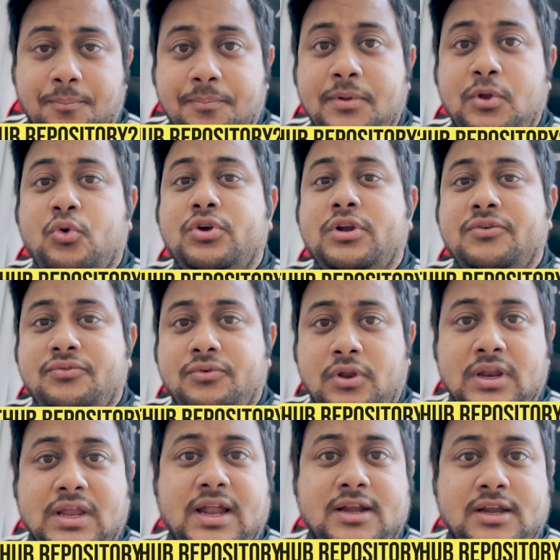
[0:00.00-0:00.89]

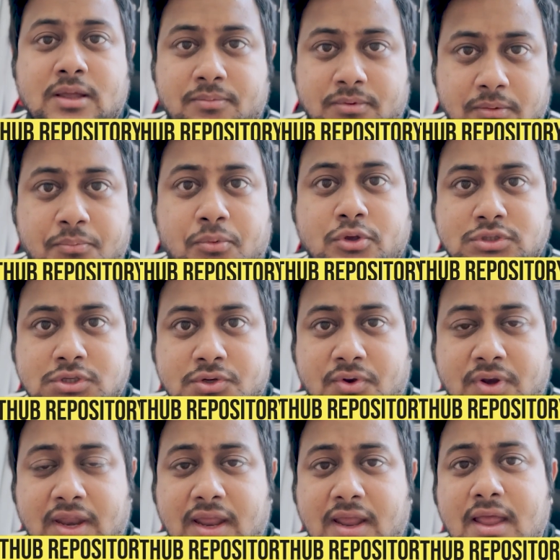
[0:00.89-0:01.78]
beautiful github
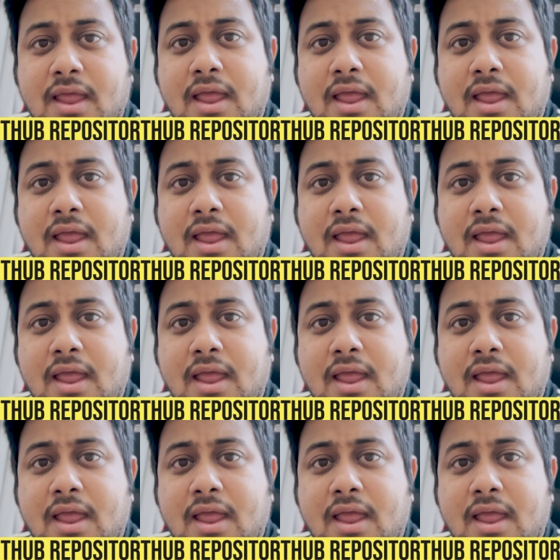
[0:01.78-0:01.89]
repository